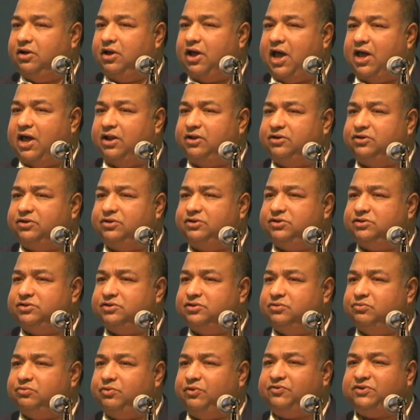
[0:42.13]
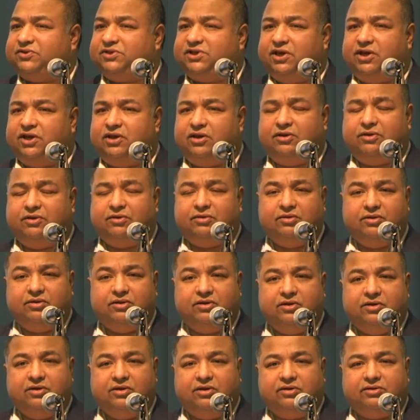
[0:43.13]
and we've seen
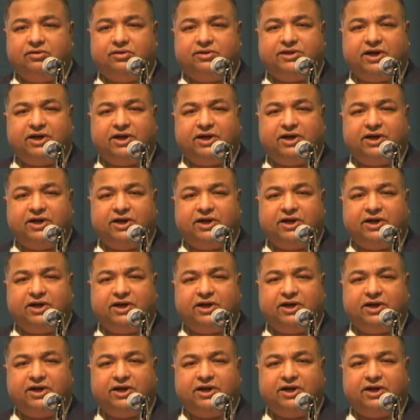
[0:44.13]
the